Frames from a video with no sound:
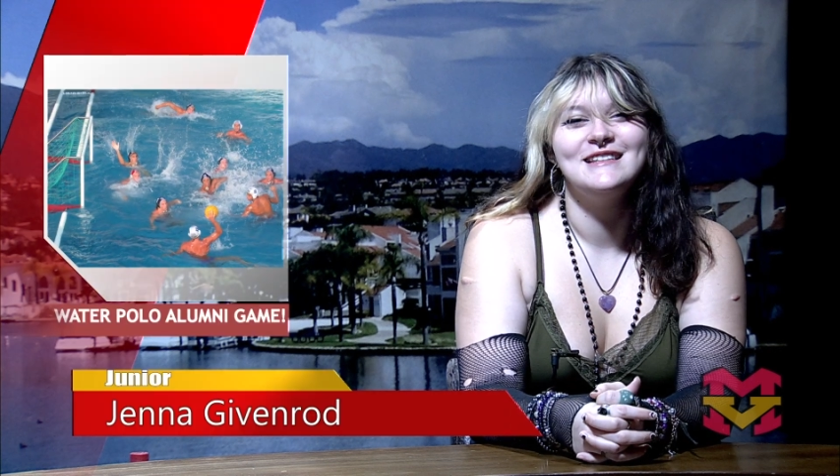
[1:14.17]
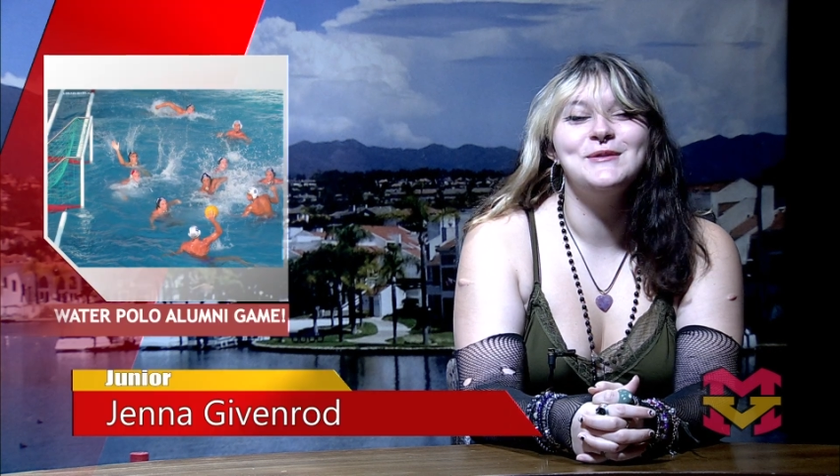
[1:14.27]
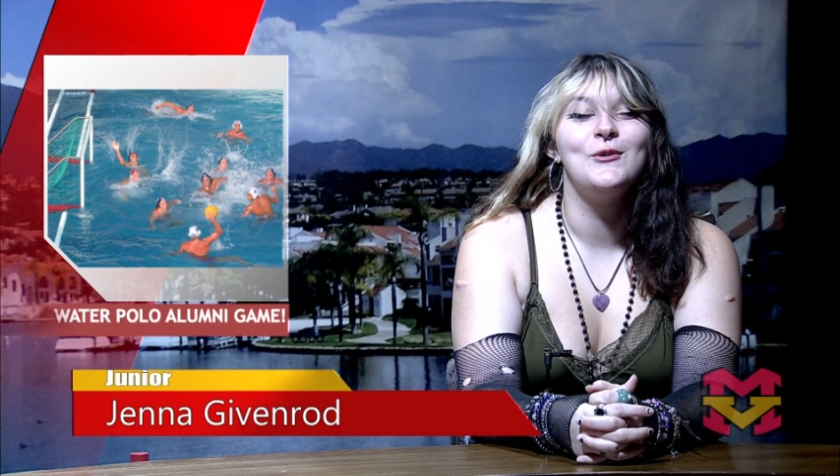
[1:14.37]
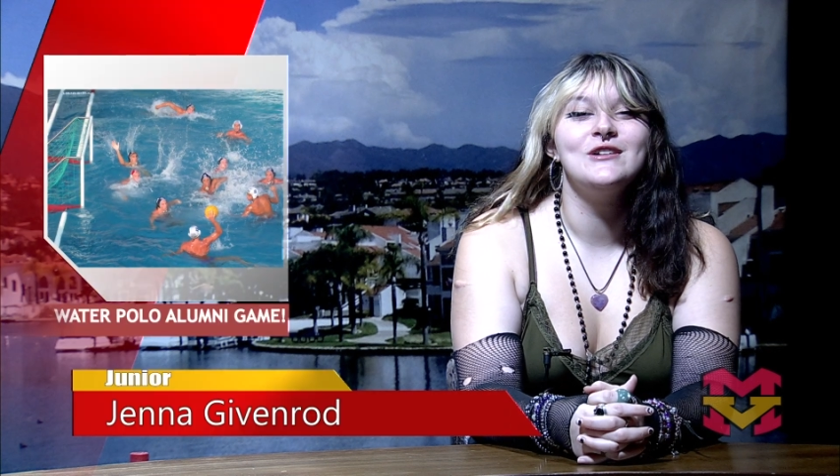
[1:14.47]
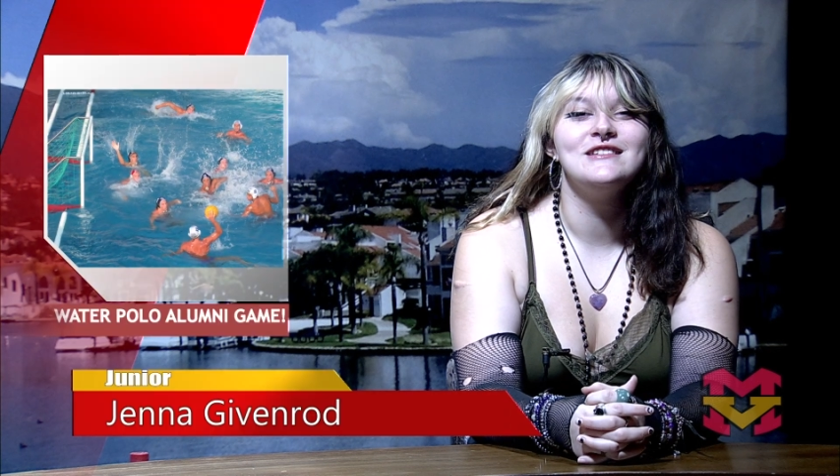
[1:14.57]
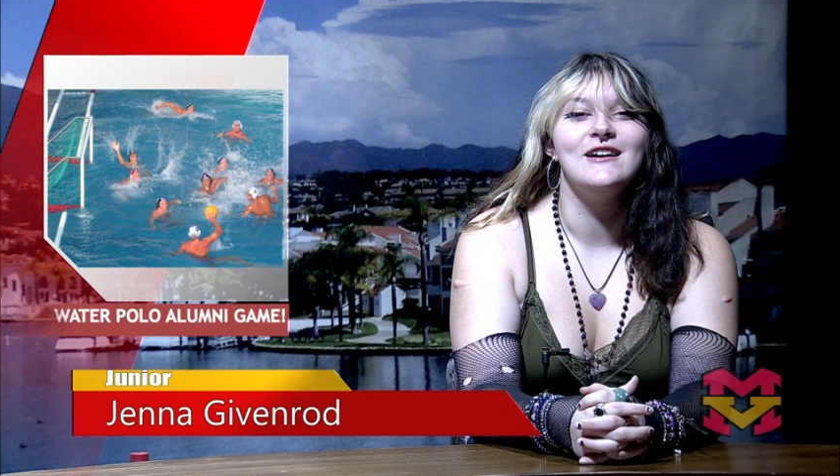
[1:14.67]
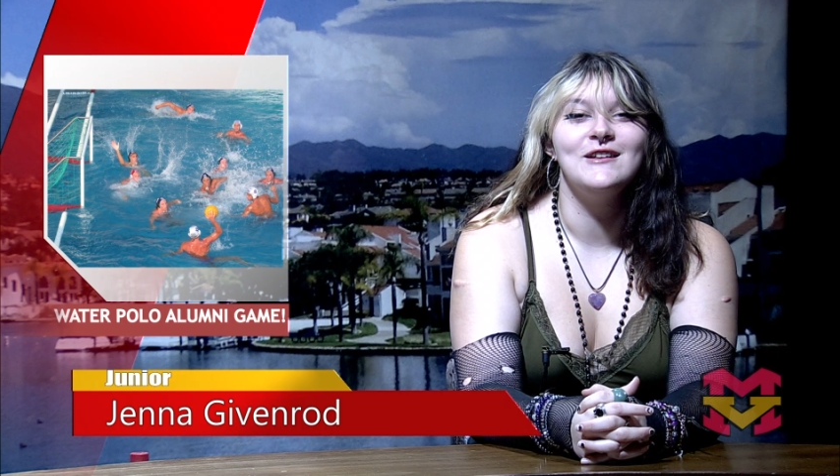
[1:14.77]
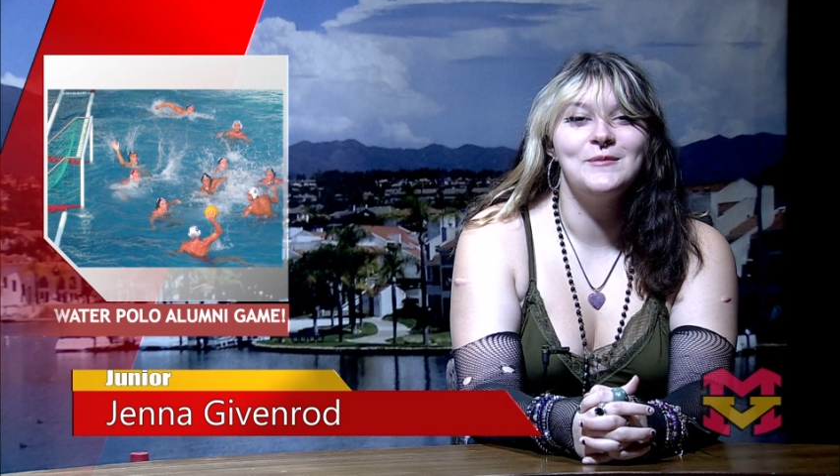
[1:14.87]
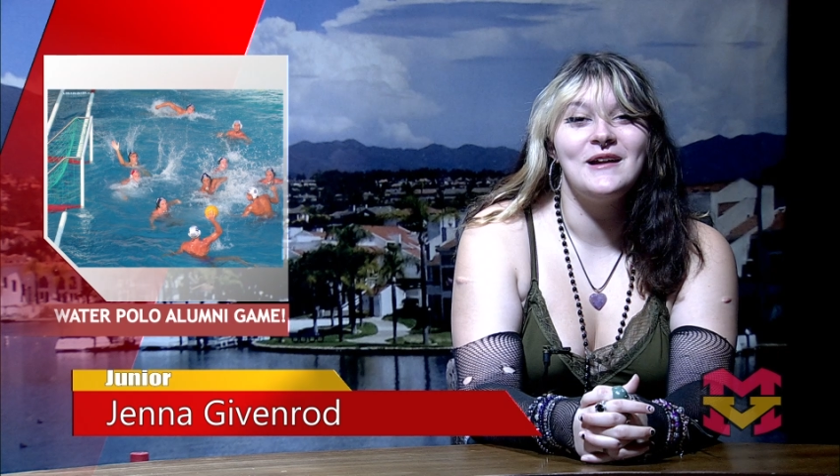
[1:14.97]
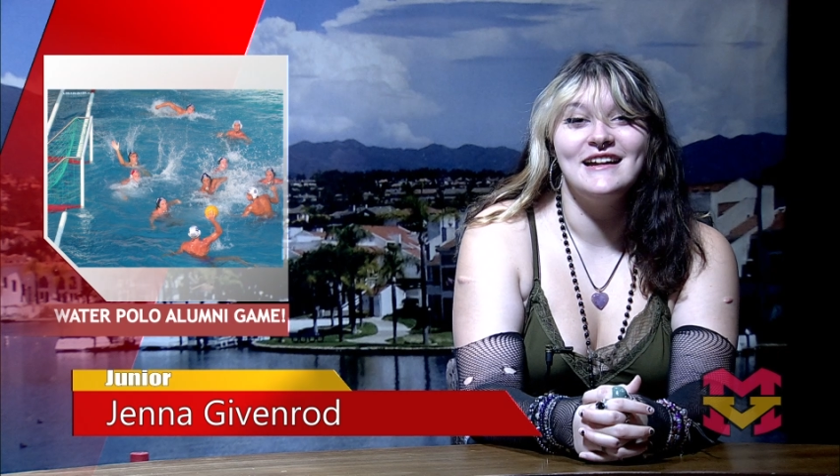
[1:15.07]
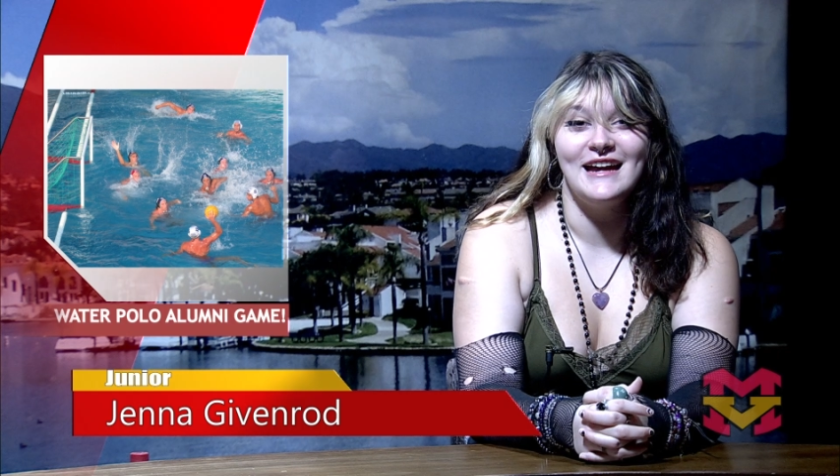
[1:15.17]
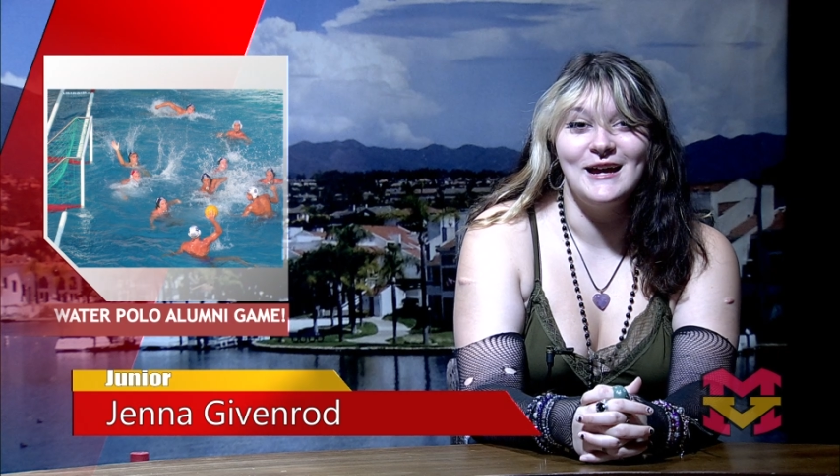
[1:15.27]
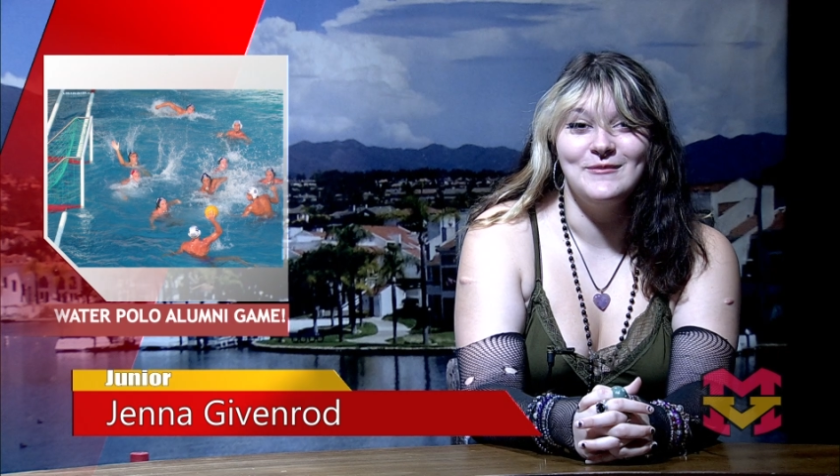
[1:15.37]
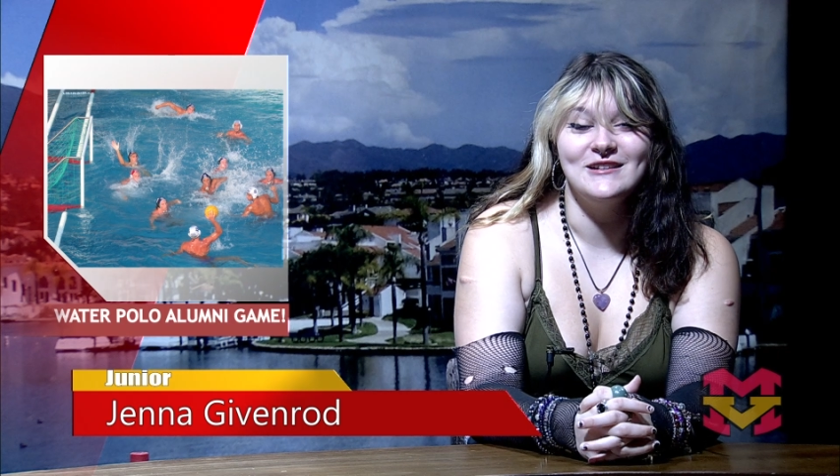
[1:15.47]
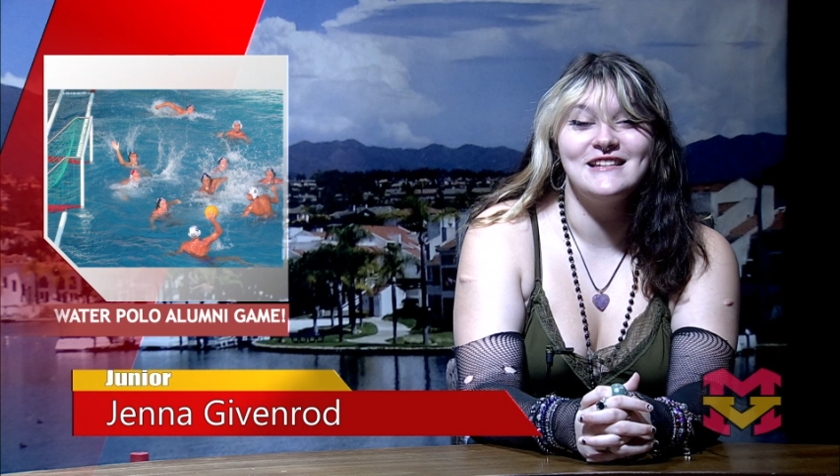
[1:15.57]
The boys' alumni
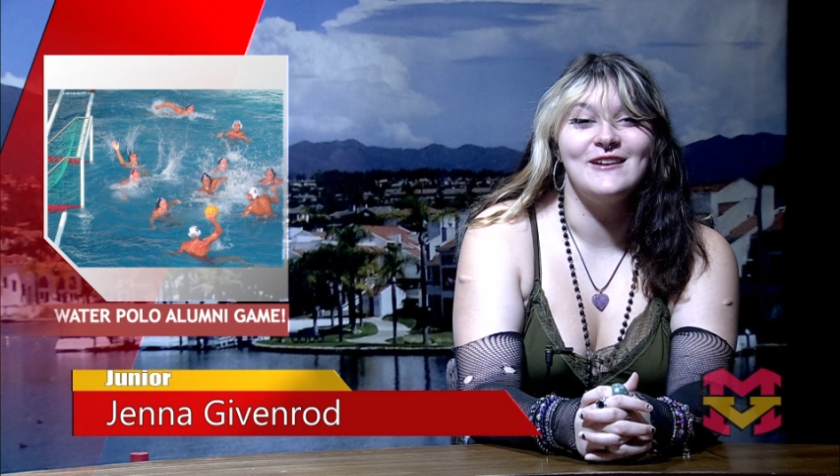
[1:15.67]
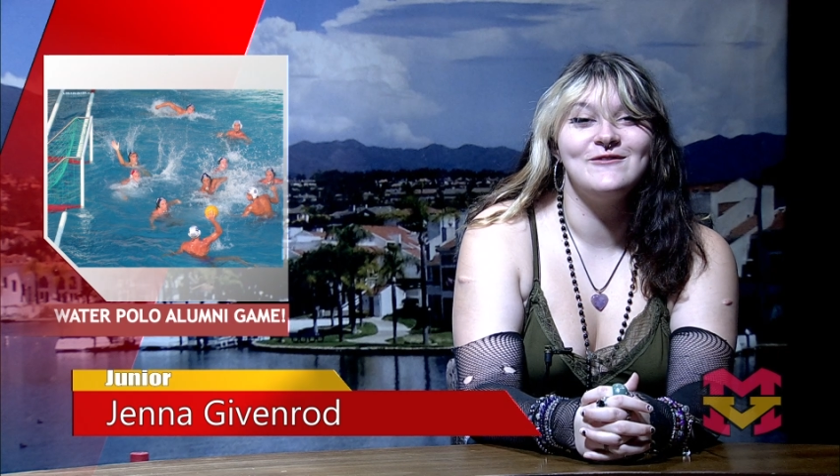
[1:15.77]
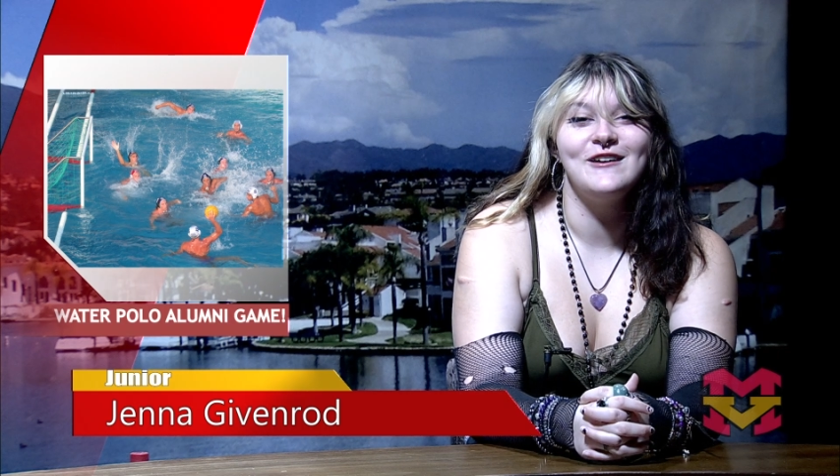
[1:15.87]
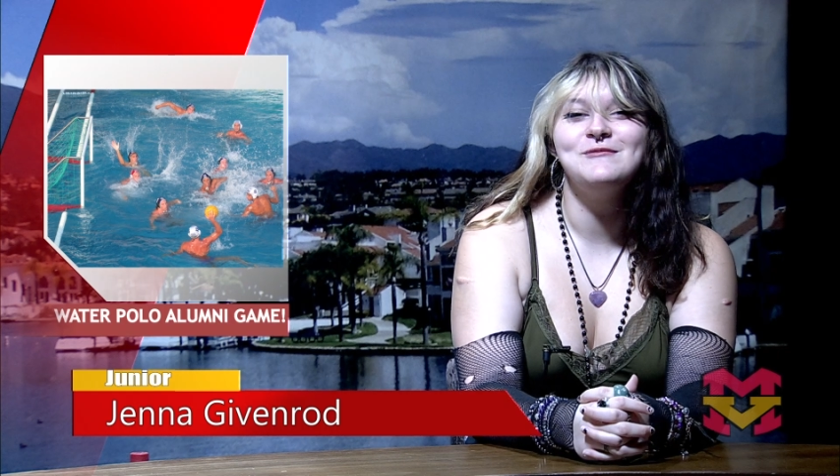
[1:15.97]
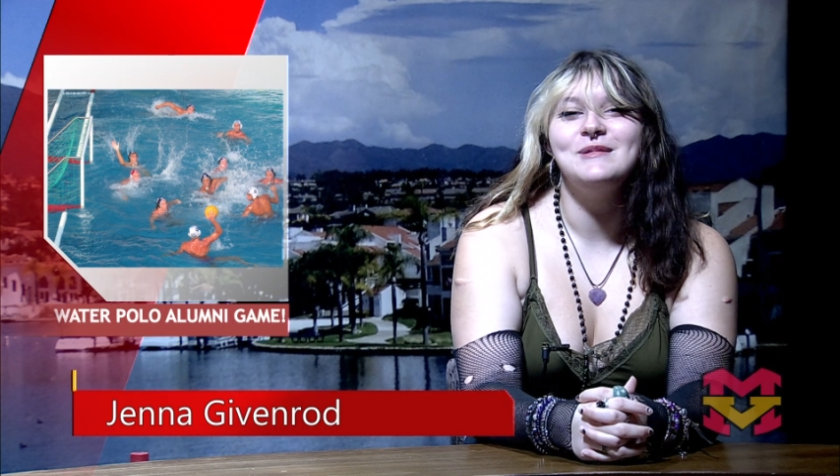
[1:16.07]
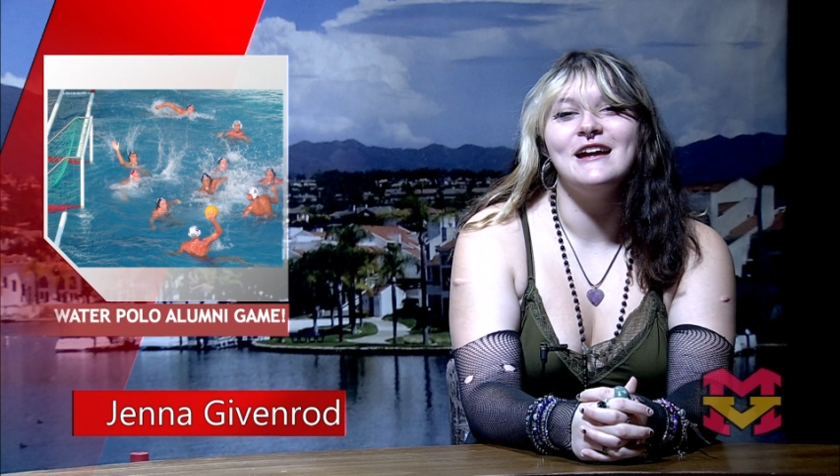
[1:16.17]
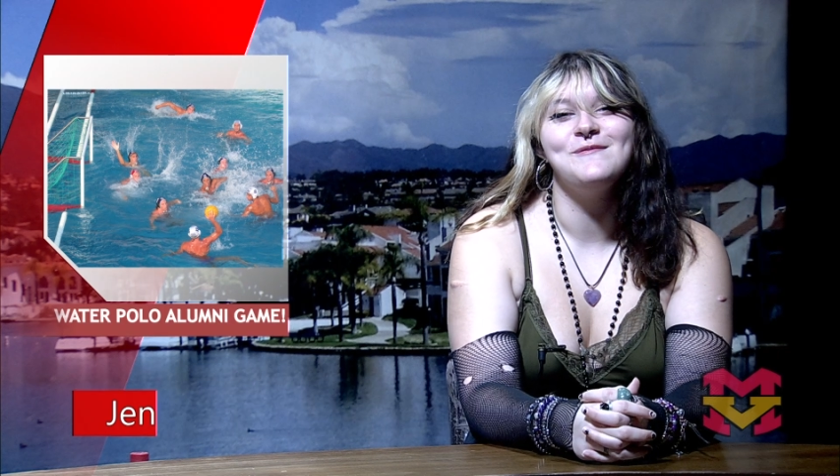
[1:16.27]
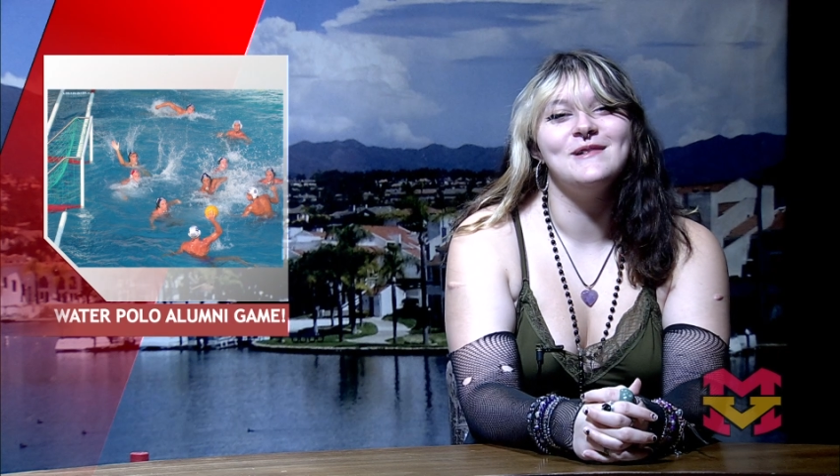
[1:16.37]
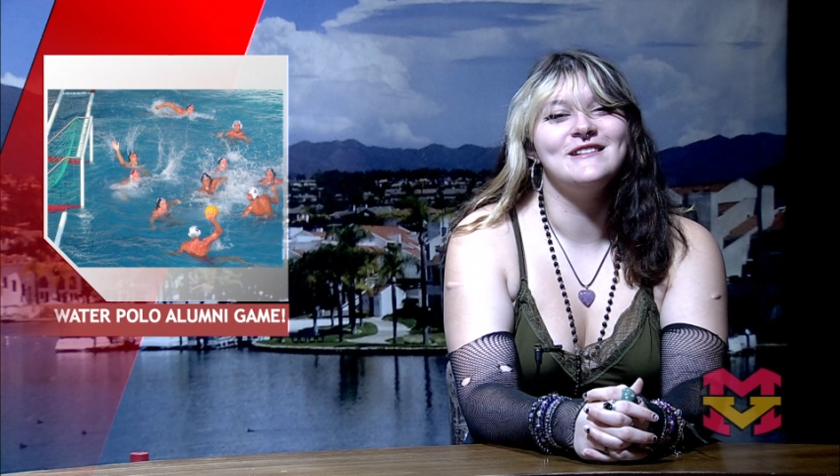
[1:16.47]
game is at 5 p.m.